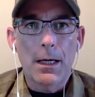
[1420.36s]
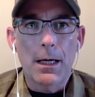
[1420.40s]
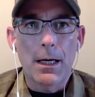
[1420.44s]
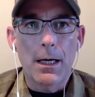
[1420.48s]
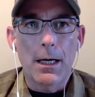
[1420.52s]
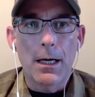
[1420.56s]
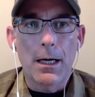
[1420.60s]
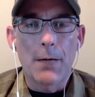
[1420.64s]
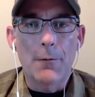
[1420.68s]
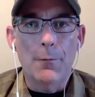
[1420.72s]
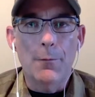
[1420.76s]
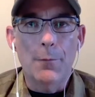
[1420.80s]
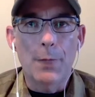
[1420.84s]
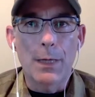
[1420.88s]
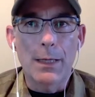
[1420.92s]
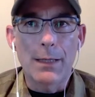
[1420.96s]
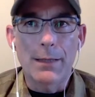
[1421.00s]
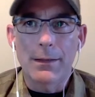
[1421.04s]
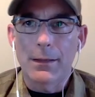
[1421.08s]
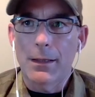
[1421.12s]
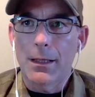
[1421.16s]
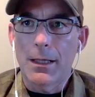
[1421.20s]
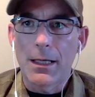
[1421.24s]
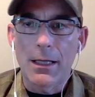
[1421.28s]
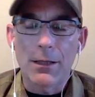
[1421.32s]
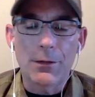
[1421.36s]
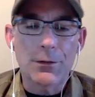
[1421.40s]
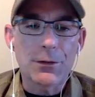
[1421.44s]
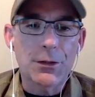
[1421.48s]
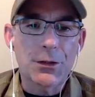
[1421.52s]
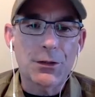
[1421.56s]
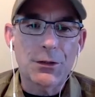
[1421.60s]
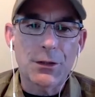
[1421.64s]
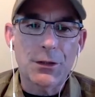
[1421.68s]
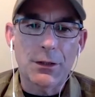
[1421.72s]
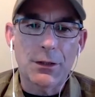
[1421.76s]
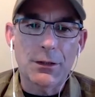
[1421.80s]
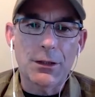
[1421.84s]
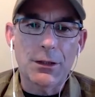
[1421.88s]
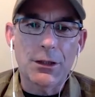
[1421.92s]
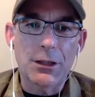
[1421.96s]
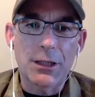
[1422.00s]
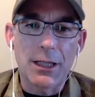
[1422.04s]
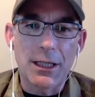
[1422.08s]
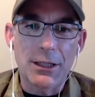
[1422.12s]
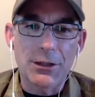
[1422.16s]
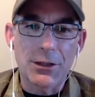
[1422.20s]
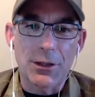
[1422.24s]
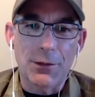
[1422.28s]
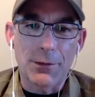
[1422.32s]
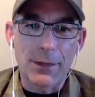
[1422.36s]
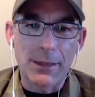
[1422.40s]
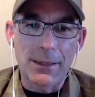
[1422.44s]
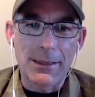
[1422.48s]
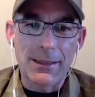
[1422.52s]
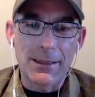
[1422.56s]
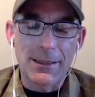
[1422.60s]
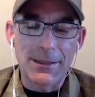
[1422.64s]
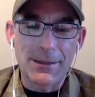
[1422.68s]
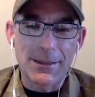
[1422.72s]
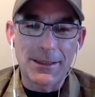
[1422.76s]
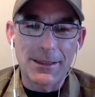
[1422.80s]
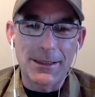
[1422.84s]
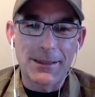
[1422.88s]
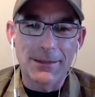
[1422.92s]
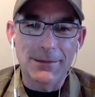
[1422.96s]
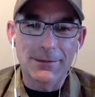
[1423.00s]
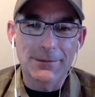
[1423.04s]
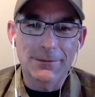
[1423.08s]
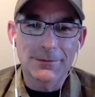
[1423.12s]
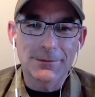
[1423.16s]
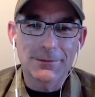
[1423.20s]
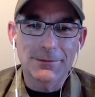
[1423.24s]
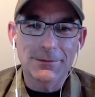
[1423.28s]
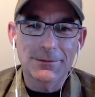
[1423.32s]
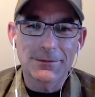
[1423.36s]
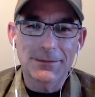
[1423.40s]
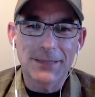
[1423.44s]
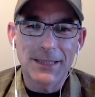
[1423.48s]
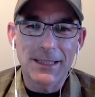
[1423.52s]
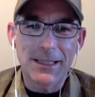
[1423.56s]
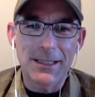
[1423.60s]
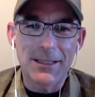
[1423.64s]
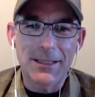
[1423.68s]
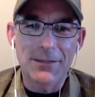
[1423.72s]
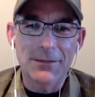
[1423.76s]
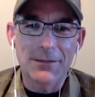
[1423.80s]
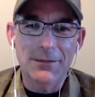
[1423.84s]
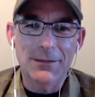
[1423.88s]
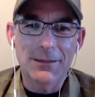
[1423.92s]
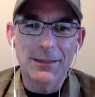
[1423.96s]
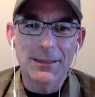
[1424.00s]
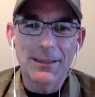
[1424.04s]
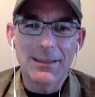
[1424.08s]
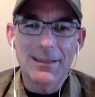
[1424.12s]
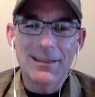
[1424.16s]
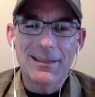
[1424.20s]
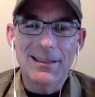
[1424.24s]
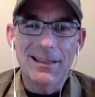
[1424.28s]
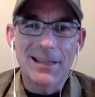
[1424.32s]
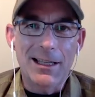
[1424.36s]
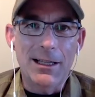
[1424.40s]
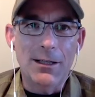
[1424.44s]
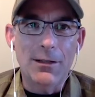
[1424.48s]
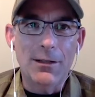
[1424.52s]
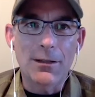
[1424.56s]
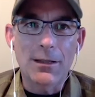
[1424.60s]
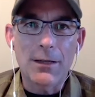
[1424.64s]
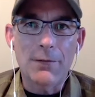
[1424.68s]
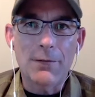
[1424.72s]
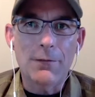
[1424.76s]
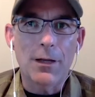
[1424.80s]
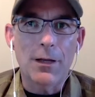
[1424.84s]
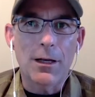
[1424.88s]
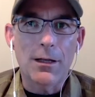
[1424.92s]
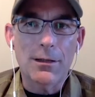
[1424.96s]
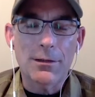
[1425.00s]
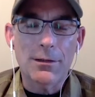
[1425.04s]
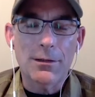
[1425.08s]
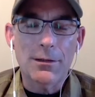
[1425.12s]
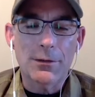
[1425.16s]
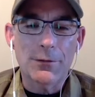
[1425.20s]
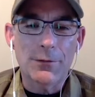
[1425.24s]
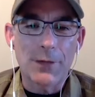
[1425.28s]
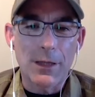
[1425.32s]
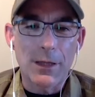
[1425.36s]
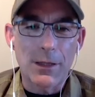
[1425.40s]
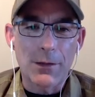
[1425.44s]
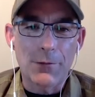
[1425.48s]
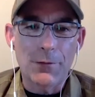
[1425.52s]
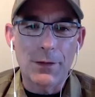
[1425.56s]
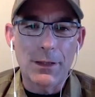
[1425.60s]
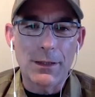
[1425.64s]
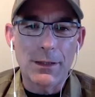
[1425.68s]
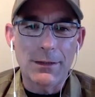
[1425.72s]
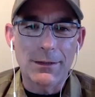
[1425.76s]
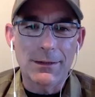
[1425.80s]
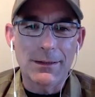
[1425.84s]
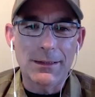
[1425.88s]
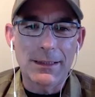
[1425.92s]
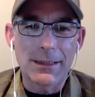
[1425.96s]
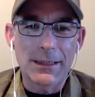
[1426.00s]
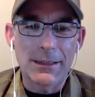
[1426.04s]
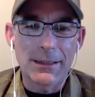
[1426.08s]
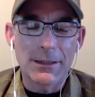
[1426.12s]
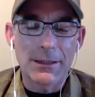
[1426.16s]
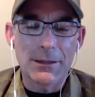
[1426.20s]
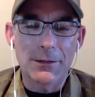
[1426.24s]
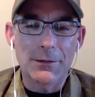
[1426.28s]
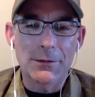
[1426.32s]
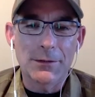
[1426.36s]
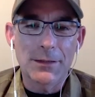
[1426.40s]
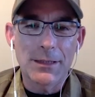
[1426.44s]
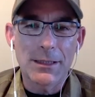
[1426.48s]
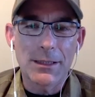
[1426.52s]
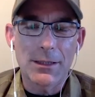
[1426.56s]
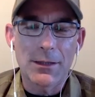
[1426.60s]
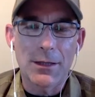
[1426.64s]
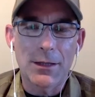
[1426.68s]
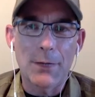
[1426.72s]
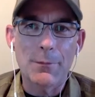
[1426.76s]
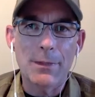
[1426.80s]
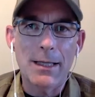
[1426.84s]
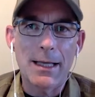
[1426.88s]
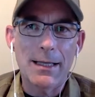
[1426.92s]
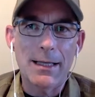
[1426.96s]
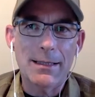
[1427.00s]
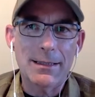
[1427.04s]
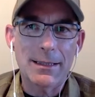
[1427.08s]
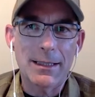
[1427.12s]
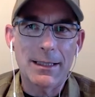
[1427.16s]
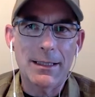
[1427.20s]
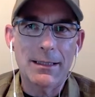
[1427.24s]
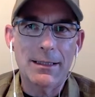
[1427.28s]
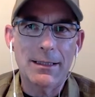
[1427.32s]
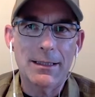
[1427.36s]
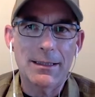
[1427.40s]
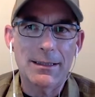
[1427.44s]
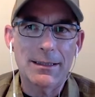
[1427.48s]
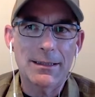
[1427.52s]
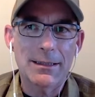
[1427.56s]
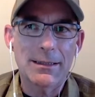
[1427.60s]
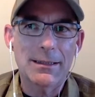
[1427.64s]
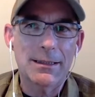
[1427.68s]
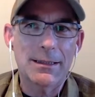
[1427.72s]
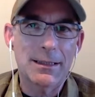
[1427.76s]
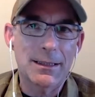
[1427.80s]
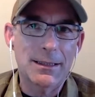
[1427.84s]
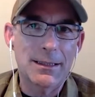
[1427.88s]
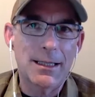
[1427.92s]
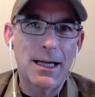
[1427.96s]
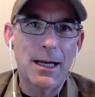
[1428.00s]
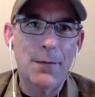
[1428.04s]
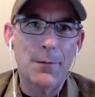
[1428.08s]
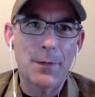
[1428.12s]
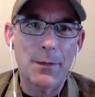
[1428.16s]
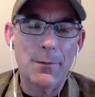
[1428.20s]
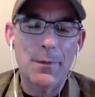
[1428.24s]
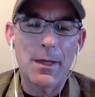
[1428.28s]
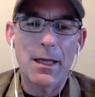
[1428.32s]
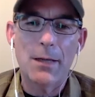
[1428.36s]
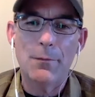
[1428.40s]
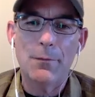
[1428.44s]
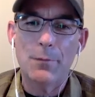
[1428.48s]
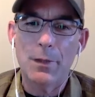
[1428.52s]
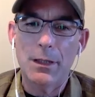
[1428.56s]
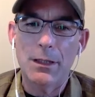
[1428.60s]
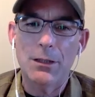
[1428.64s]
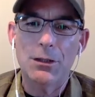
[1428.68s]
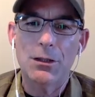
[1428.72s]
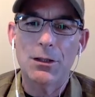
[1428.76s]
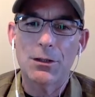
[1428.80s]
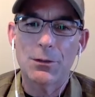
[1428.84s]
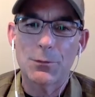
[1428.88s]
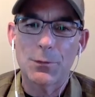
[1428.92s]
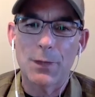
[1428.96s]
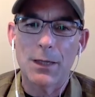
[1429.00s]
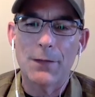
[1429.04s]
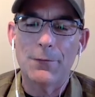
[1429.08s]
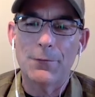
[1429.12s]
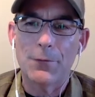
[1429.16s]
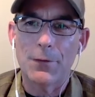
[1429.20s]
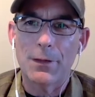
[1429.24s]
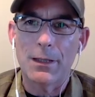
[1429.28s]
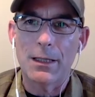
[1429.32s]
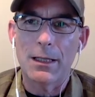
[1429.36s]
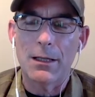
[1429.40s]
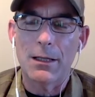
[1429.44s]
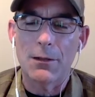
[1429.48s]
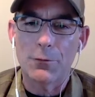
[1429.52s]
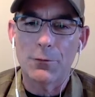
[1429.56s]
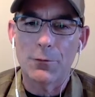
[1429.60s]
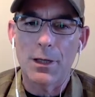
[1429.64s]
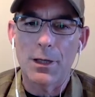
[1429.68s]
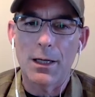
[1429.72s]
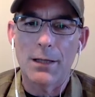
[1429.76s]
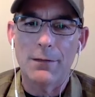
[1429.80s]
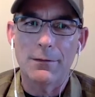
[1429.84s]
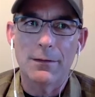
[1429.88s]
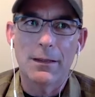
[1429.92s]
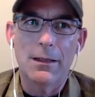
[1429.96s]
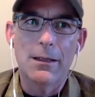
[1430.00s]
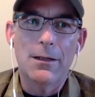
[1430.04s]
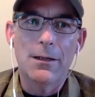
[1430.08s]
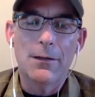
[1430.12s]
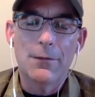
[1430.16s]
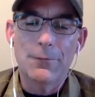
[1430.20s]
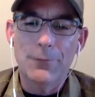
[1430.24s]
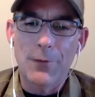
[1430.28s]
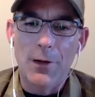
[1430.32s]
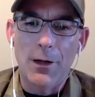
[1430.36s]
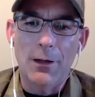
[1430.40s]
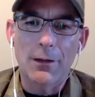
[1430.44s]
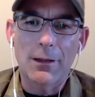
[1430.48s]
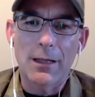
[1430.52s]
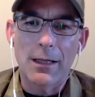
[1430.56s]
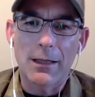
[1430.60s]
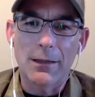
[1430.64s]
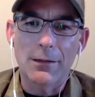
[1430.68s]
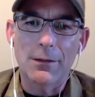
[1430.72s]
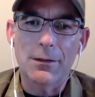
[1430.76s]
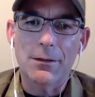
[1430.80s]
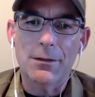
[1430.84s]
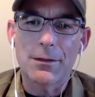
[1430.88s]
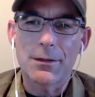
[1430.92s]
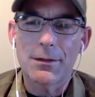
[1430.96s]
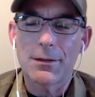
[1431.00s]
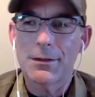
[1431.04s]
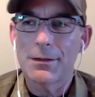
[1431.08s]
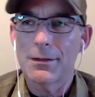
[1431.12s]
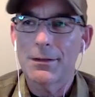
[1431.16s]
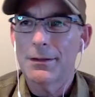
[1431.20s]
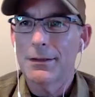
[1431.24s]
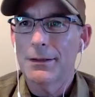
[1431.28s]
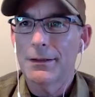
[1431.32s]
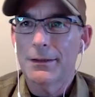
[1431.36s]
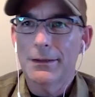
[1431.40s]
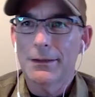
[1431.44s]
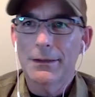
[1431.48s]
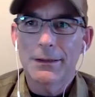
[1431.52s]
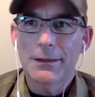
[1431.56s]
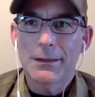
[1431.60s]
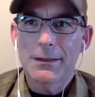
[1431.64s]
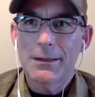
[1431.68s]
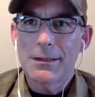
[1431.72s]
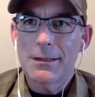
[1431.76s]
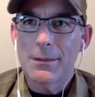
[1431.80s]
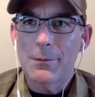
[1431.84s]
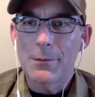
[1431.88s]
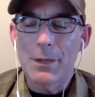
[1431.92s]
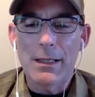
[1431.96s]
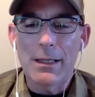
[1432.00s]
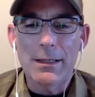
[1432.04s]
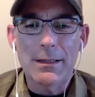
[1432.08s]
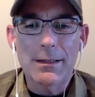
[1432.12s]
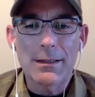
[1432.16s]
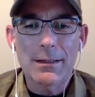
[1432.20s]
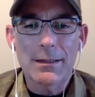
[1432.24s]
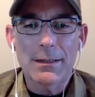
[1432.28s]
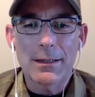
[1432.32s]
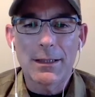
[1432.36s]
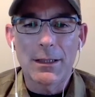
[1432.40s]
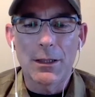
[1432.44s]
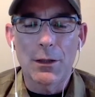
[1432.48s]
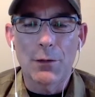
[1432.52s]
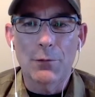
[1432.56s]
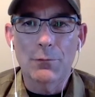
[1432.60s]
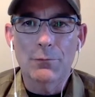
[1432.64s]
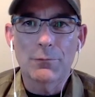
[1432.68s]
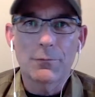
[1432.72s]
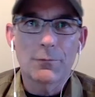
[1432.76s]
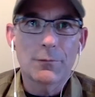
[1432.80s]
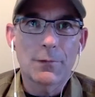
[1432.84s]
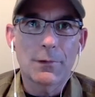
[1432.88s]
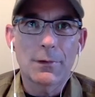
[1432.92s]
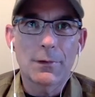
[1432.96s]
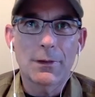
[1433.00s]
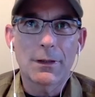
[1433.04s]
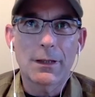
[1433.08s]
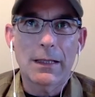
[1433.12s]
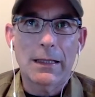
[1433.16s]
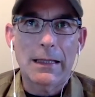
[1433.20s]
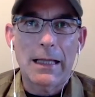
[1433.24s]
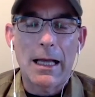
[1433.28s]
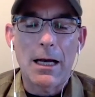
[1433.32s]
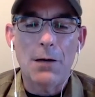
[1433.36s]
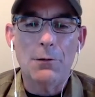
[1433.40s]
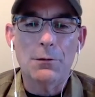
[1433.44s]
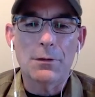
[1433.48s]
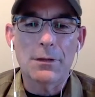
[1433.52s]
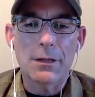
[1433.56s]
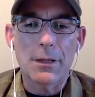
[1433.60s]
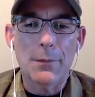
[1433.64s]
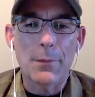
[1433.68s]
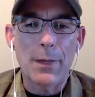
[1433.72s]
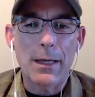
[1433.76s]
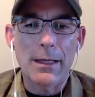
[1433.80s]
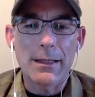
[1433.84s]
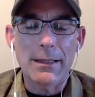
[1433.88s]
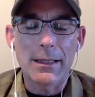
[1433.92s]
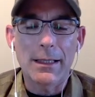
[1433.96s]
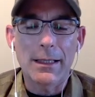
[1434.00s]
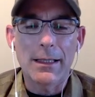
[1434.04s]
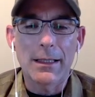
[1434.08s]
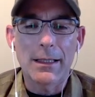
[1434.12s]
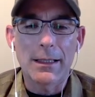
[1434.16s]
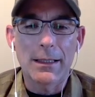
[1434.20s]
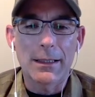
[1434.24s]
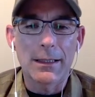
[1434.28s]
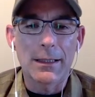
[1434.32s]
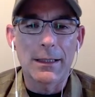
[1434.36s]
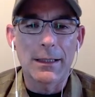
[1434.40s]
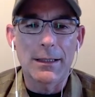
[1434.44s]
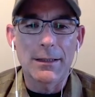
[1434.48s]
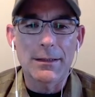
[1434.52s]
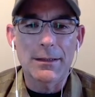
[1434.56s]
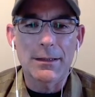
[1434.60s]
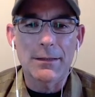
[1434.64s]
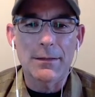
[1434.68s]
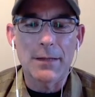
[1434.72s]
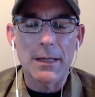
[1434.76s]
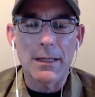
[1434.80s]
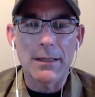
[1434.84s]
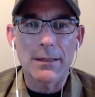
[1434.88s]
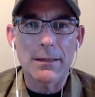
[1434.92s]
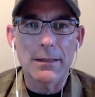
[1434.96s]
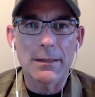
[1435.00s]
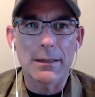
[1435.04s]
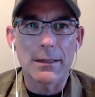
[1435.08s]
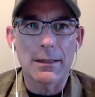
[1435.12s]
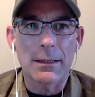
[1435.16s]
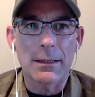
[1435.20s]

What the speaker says: But colors are starting to change already down there. Elk have lost their velvet, so I'm guessing the timing may be just right for the elk rut, fall colors, some nice, clouds depending, some nice,